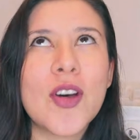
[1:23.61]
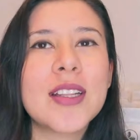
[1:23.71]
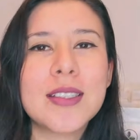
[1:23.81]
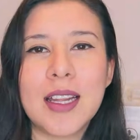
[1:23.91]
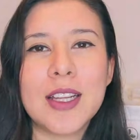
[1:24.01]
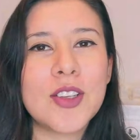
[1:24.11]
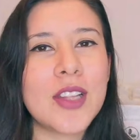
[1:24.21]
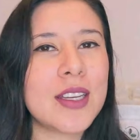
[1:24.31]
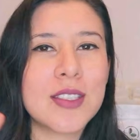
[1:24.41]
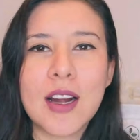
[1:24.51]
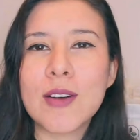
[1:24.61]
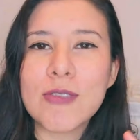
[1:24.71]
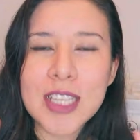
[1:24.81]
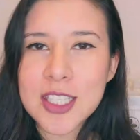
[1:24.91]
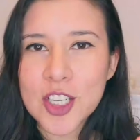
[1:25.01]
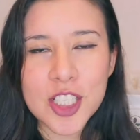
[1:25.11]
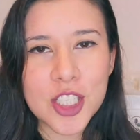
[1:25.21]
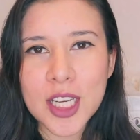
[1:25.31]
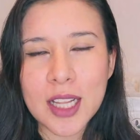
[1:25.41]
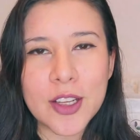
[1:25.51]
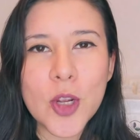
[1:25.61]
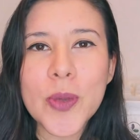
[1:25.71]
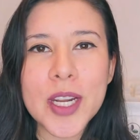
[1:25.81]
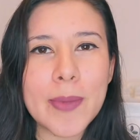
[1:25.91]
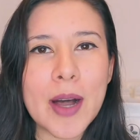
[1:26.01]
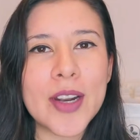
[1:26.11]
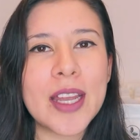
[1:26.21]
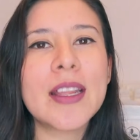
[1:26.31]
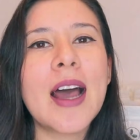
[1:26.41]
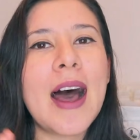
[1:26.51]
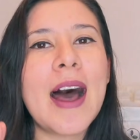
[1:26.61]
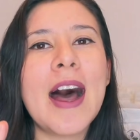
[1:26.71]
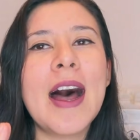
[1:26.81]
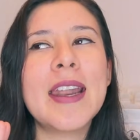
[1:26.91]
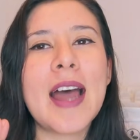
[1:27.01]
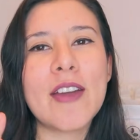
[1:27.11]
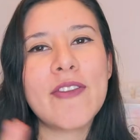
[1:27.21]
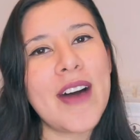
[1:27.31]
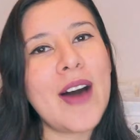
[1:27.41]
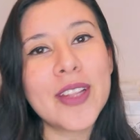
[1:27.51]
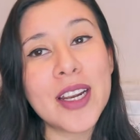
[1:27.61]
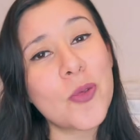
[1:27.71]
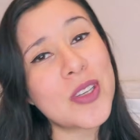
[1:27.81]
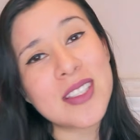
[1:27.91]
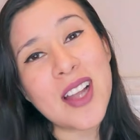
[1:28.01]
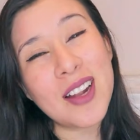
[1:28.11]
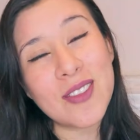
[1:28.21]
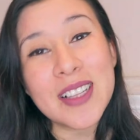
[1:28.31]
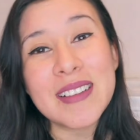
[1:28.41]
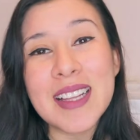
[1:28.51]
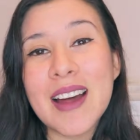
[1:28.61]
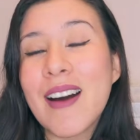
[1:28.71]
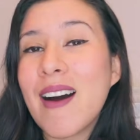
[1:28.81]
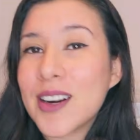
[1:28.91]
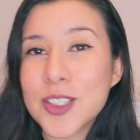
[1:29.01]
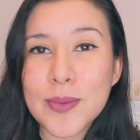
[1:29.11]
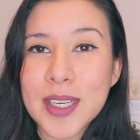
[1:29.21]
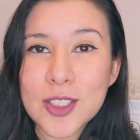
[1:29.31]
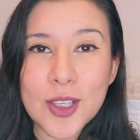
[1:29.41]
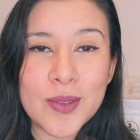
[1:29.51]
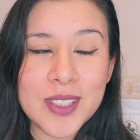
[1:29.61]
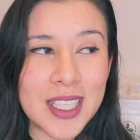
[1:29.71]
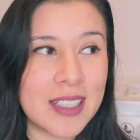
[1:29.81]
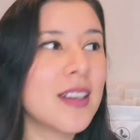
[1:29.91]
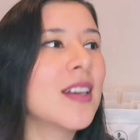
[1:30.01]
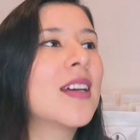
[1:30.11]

So I decided to like start researching a little bit about it, and I found that it was not really that hard to make your own tea.